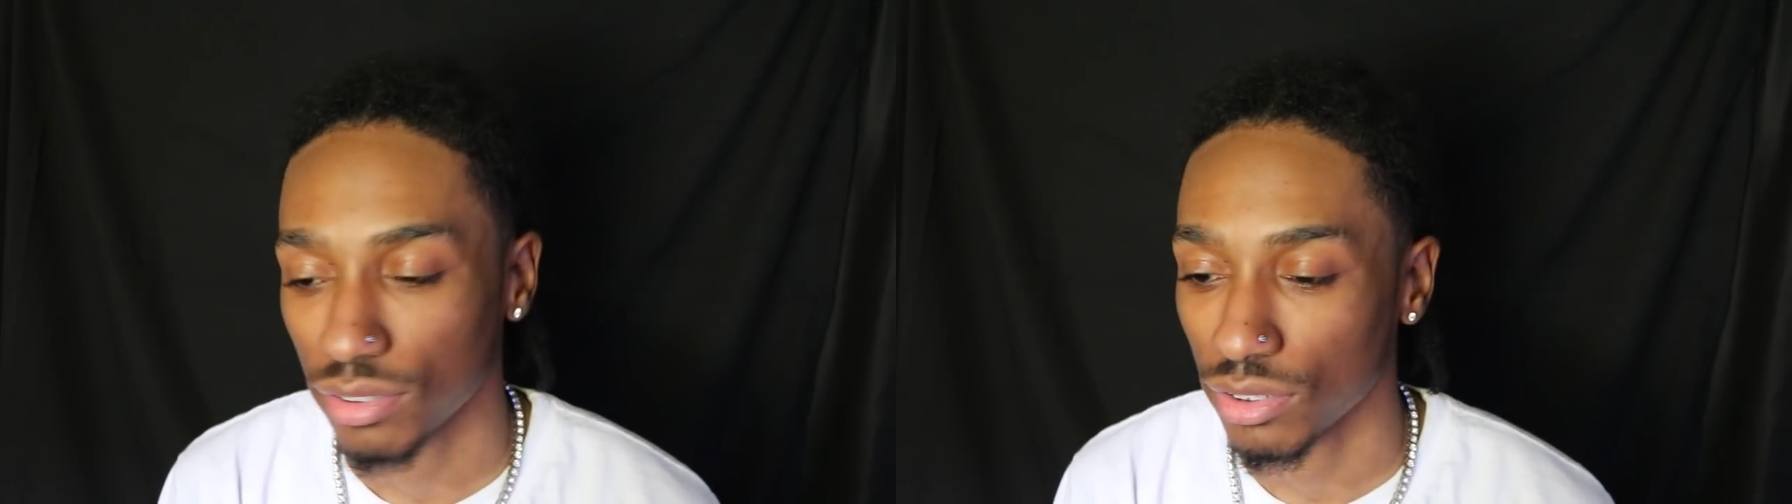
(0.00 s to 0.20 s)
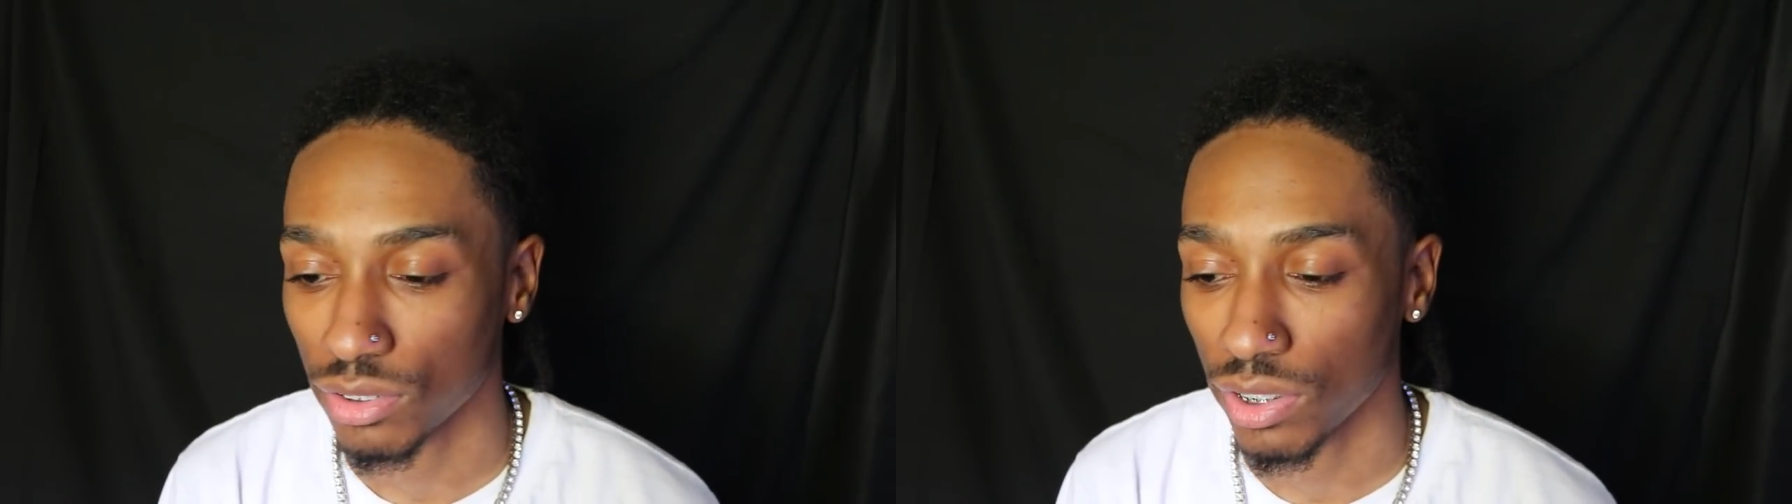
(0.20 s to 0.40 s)

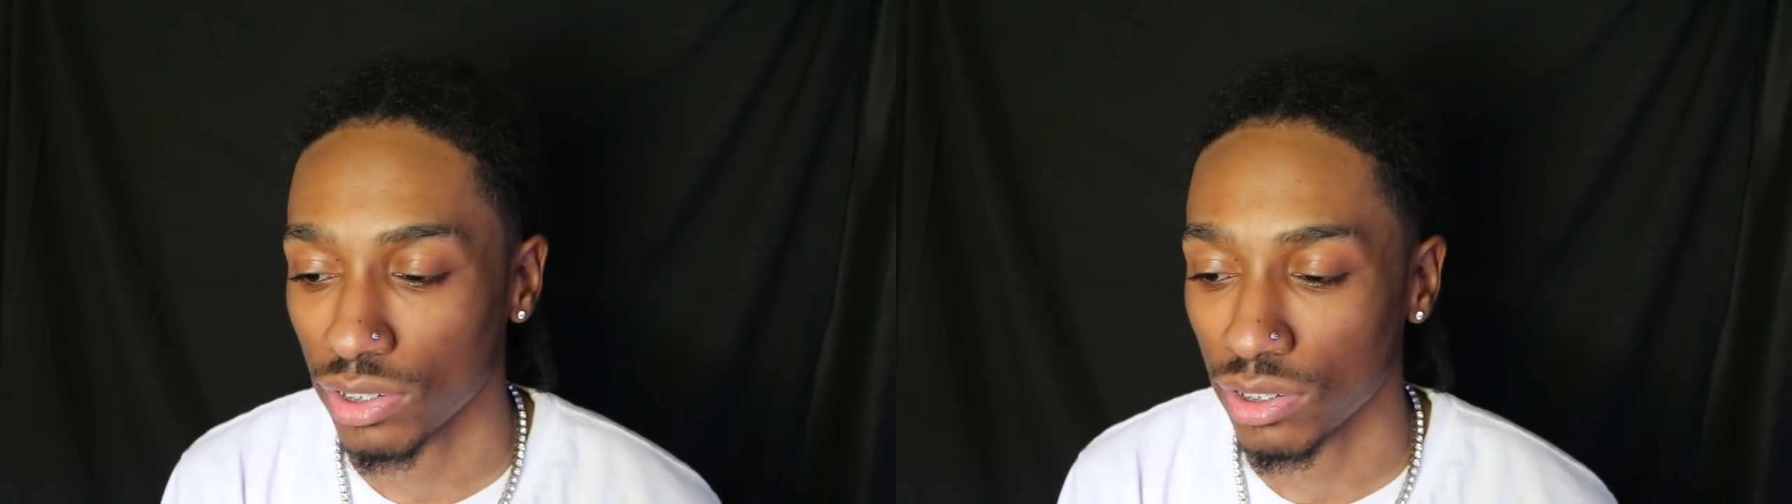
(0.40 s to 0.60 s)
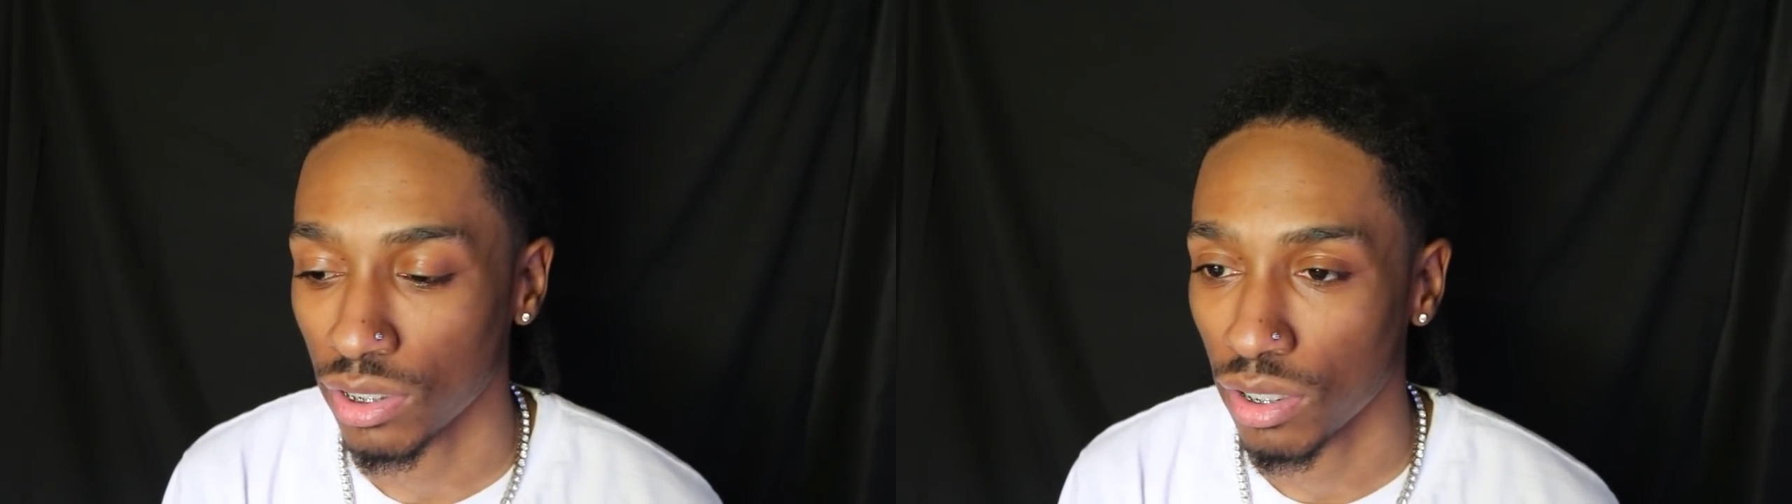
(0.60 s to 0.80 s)
It's
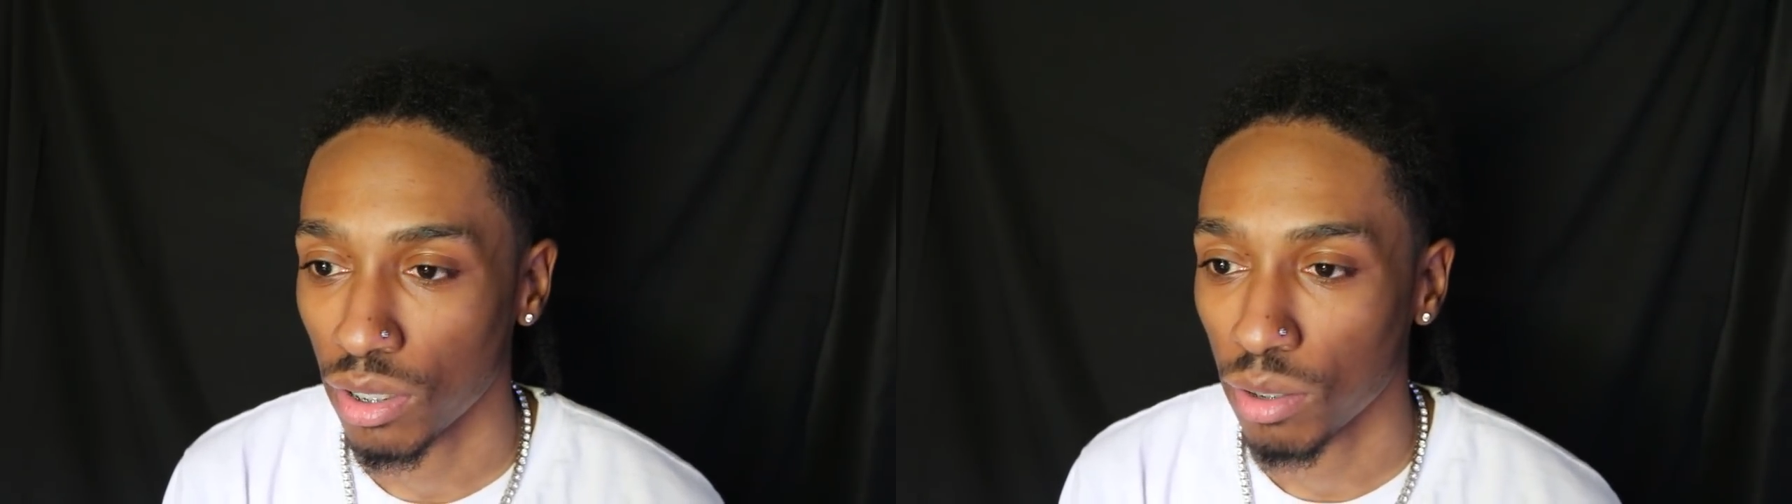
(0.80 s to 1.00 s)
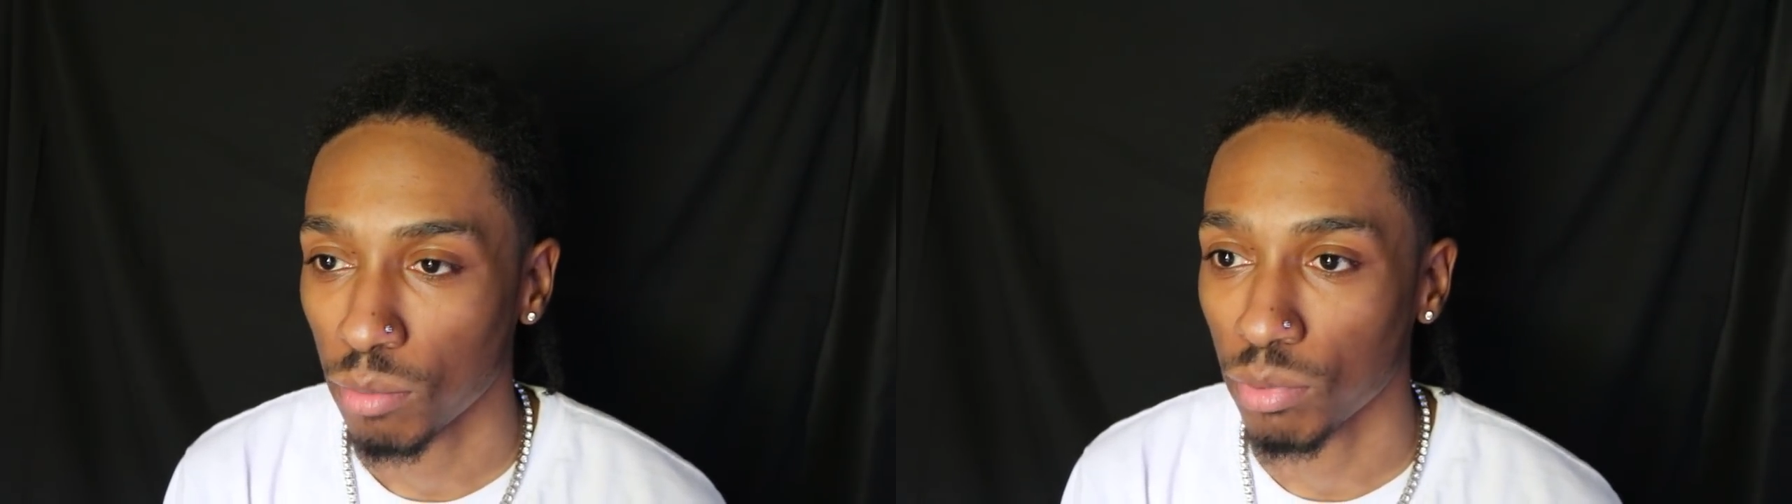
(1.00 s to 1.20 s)
crazy.
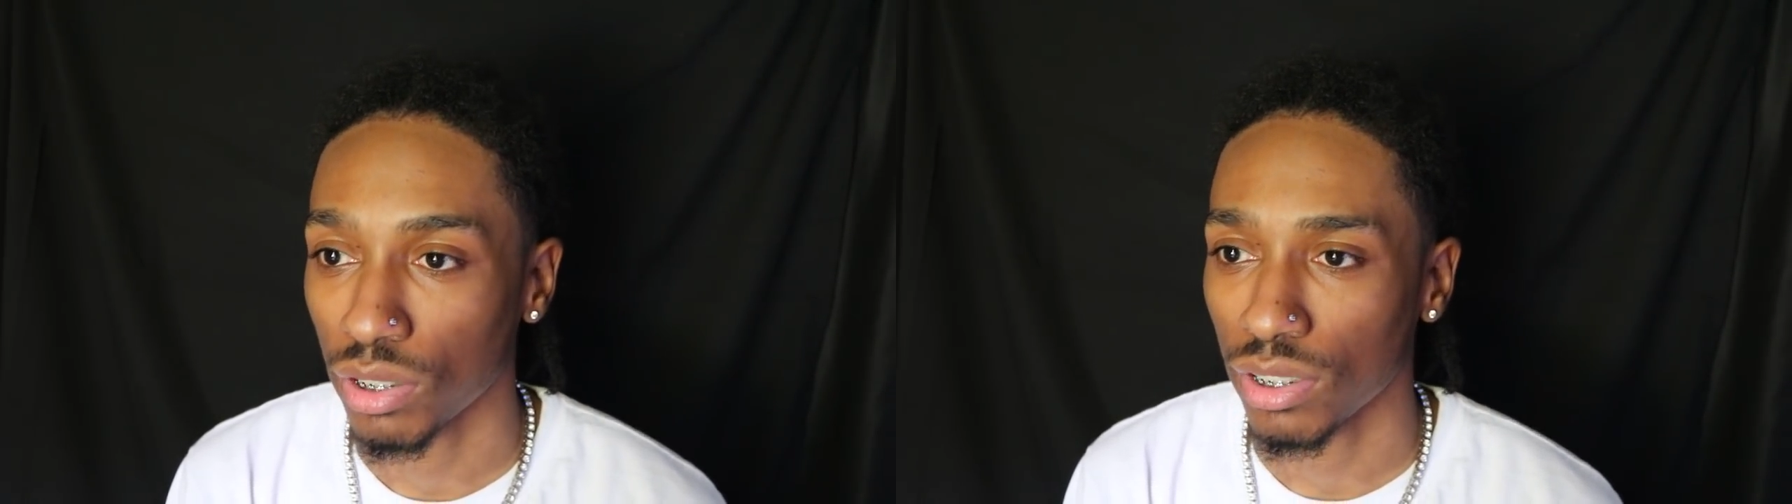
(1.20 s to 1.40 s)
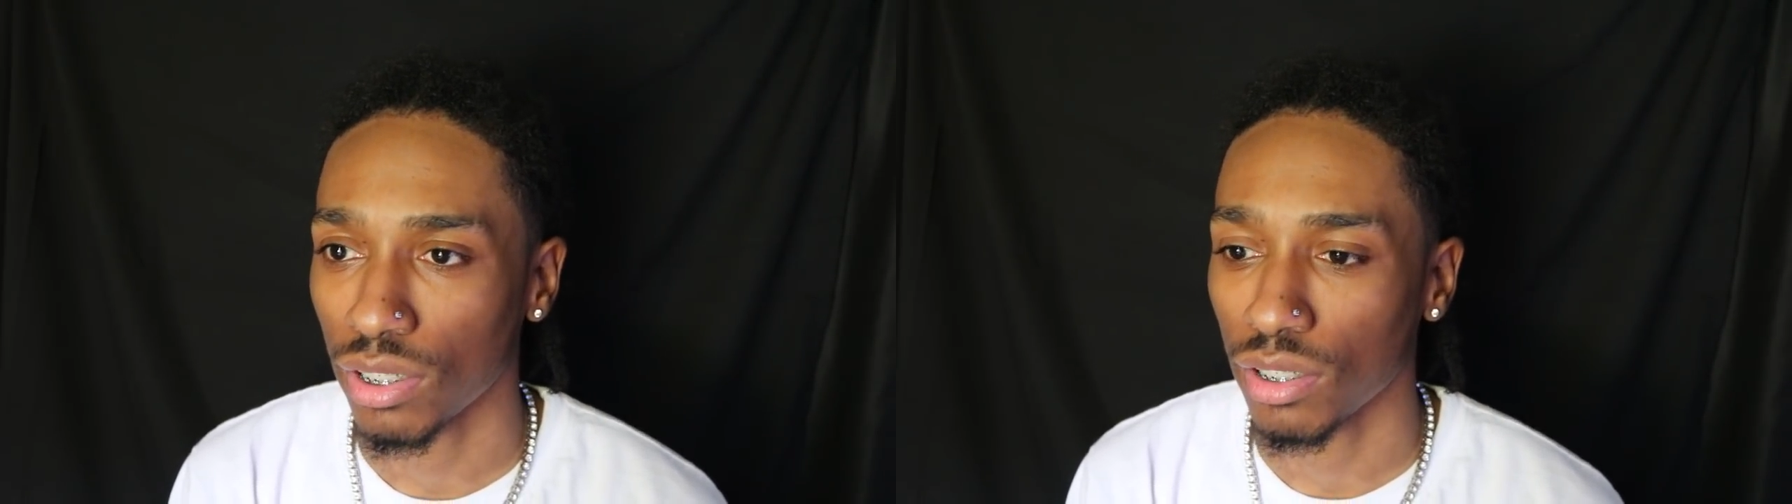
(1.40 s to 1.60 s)

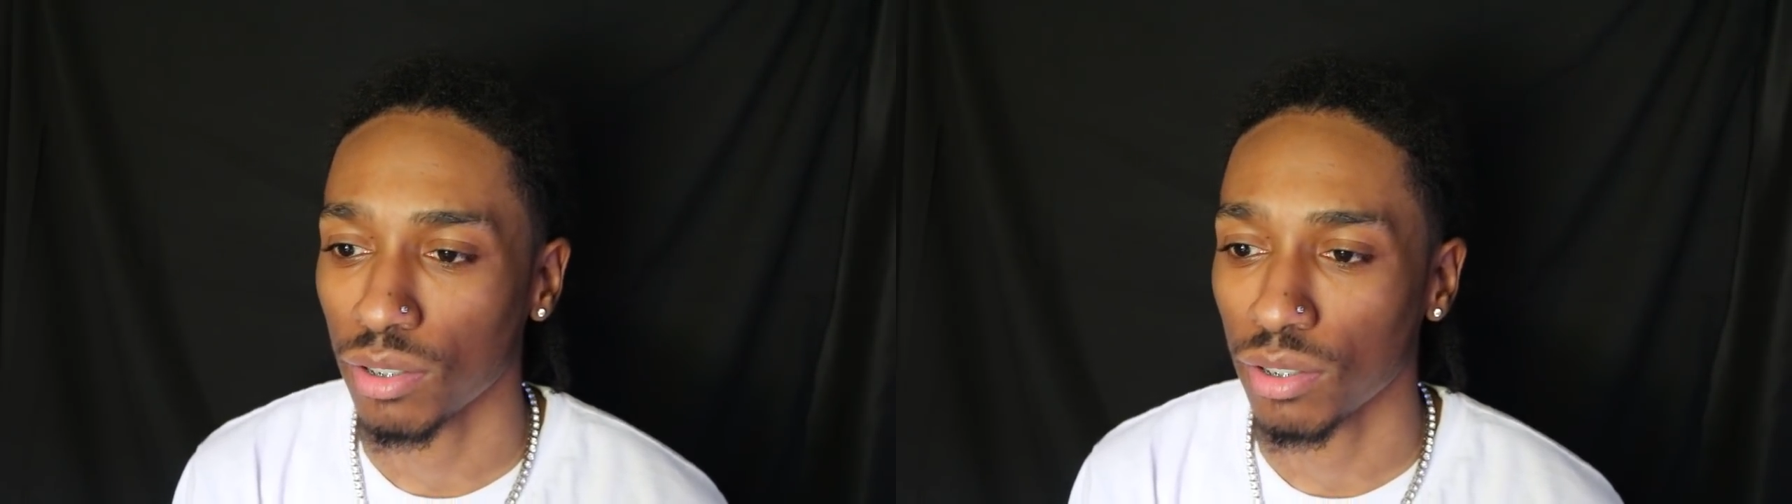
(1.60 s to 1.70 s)
But